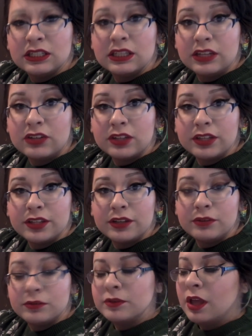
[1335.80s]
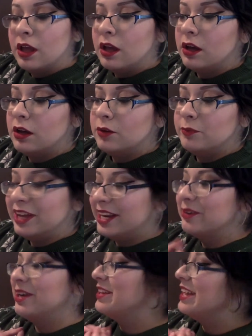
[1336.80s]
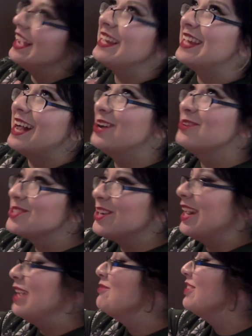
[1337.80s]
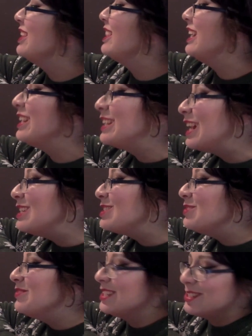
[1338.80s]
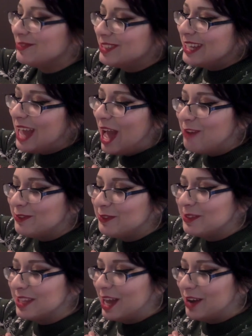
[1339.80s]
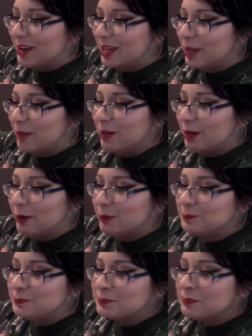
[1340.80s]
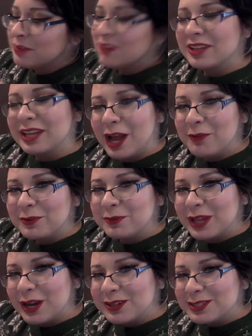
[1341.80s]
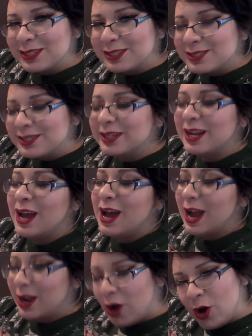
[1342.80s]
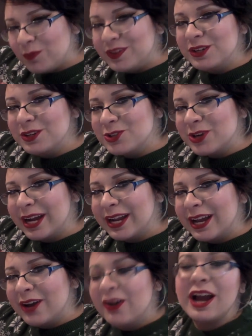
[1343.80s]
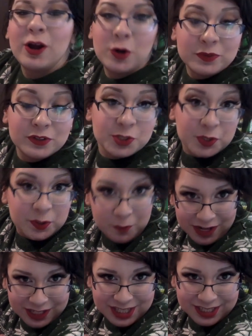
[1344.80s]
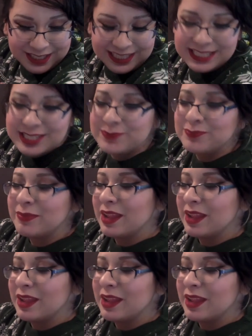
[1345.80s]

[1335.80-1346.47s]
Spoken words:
Literally though. But anyway, okay, yeah, I'm sorry, but thank you guys so much. I'm really happy with how it came out. Really happy with how it tasted. I hope you do try it out. I hope you enjoyed watching this.